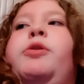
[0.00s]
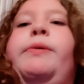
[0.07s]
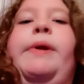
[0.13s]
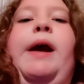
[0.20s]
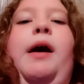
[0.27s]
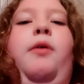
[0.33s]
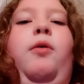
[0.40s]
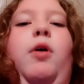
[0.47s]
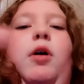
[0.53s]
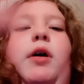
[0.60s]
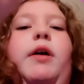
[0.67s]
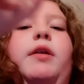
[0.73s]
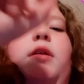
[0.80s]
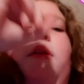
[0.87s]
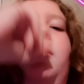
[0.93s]
now
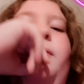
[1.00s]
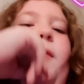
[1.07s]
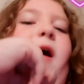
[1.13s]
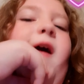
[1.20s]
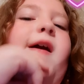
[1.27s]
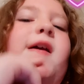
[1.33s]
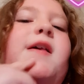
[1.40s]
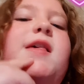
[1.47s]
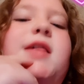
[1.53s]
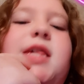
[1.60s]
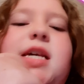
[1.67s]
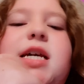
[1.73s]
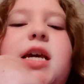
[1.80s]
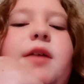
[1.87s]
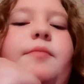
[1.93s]
on to my
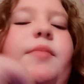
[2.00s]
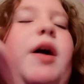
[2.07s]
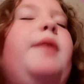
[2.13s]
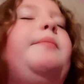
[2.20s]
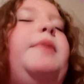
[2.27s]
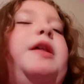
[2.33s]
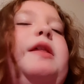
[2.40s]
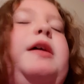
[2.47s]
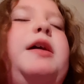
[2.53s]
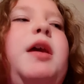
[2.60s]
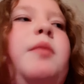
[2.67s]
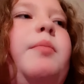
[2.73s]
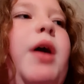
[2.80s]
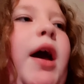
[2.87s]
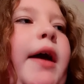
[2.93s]
second pet. My
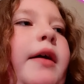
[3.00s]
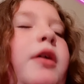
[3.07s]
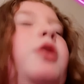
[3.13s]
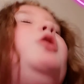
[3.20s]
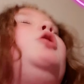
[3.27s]
second pet